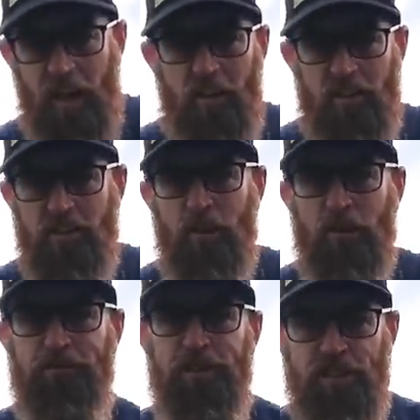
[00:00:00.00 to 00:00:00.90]
lost all
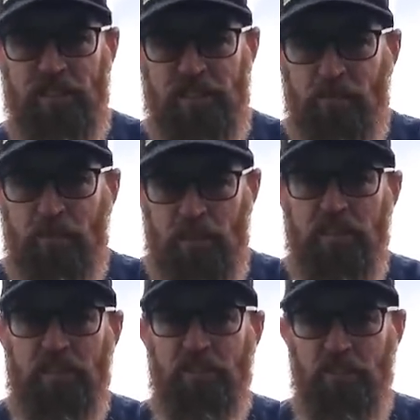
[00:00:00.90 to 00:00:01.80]
efficiency with
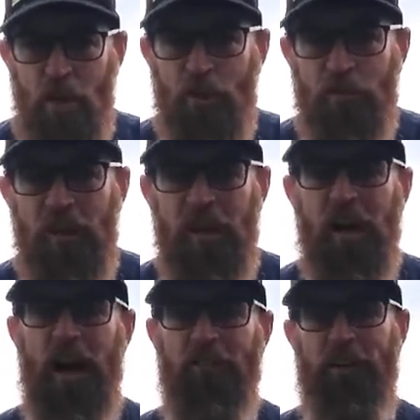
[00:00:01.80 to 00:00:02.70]
the stove.
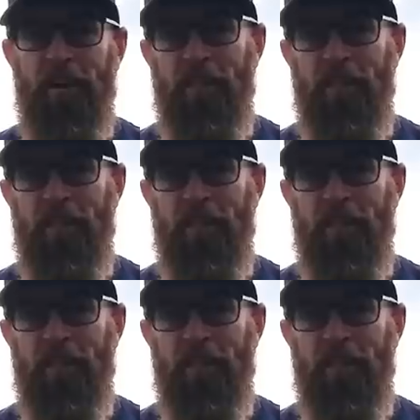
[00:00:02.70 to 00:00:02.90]
I found